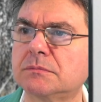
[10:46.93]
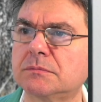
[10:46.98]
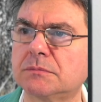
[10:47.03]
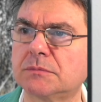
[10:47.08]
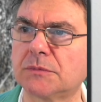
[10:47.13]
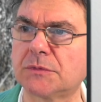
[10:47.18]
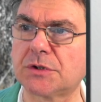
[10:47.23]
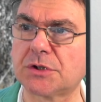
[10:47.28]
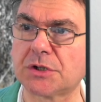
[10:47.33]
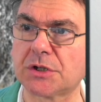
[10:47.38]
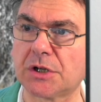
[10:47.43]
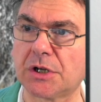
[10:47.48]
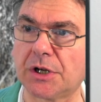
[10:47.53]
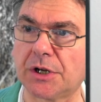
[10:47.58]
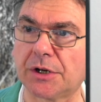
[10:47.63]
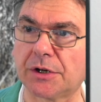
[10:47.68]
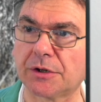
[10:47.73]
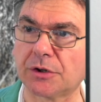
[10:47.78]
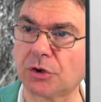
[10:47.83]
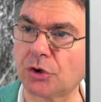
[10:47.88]
It's
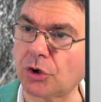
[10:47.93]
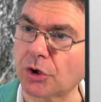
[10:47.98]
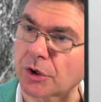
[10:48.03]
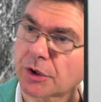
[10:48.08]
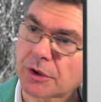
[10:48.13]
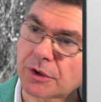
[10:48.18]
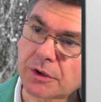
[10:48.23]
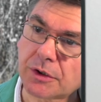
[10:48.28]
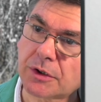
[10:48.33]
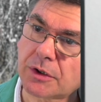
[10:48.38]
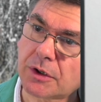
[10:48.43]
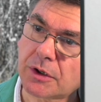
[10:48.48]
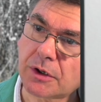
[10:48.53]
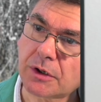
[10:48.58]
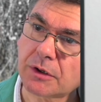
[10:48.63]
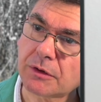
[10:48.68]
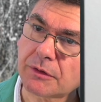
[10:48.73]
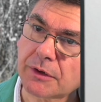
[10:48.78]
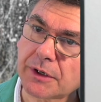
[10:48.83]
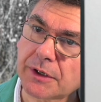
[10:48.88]
clear. Good.
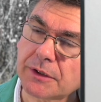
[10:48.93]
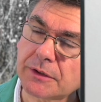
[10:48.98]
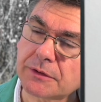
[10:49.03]
All right.